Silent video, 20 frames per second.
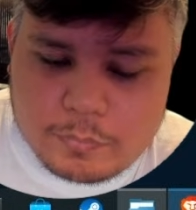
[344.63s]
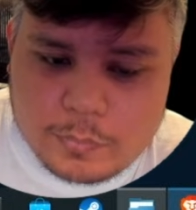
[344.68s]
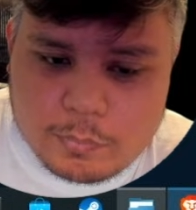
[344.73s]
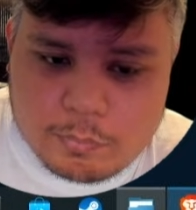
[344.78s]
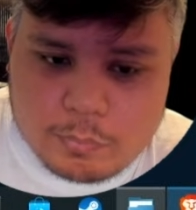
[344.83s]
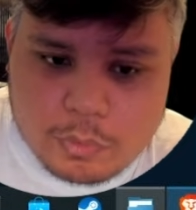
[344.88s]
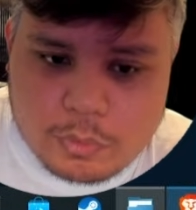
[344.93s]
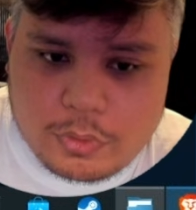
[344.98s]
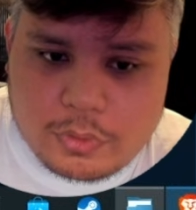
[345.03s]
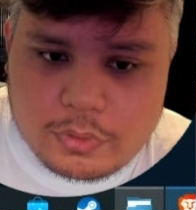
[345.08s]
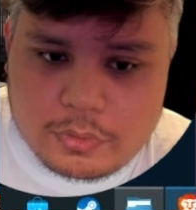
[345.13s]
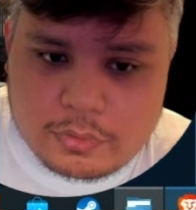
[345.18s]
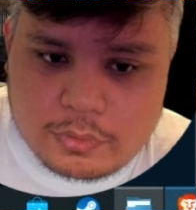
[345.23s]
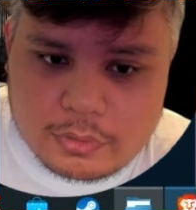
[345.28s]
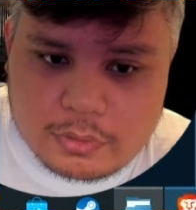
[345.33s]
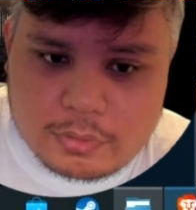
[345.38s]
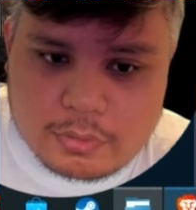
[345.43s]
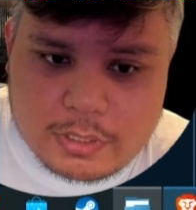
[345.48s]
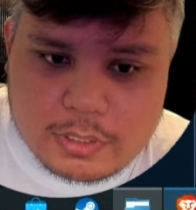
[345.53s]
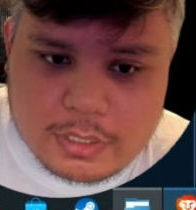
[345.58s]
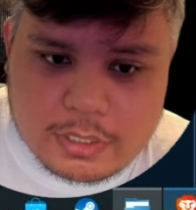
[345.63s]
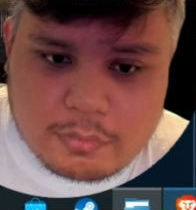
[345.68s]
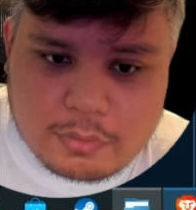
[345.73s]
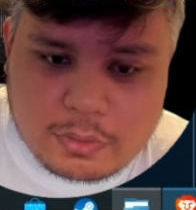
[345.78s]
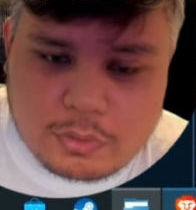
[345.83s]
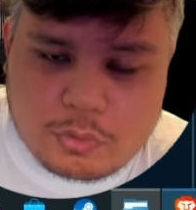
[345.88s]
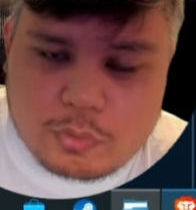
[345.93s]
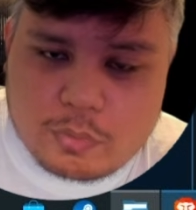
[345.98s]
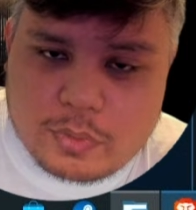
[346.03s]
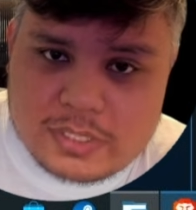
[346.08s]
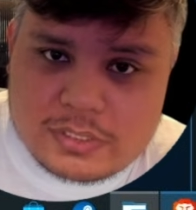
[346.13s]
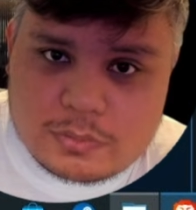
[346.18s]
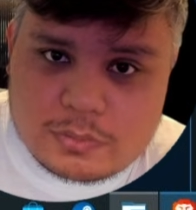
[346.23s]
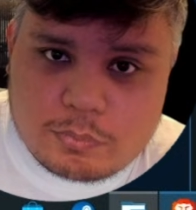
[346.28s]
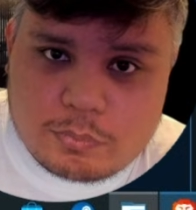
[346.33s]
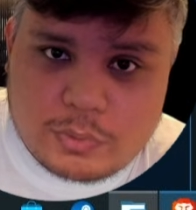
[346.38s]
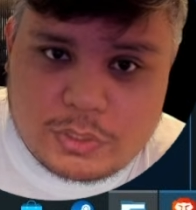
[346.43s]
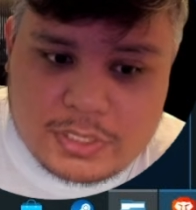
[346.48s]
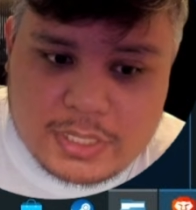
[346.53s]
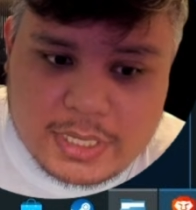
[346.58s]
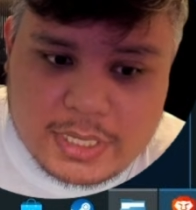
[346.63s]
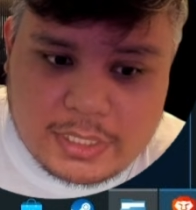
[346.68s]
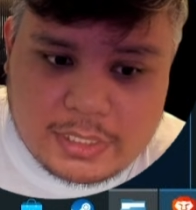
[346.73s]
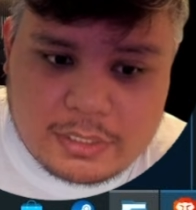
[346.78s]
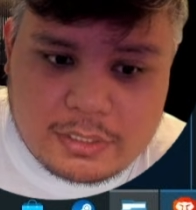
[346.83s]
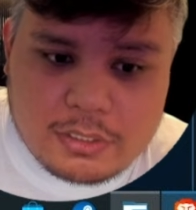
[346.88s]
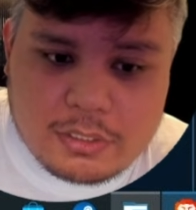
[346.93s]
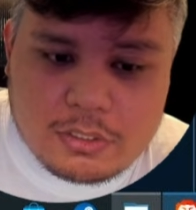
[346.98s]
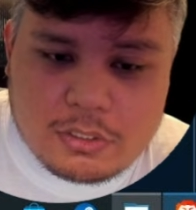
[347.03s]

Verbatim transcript: more uh, requests per day.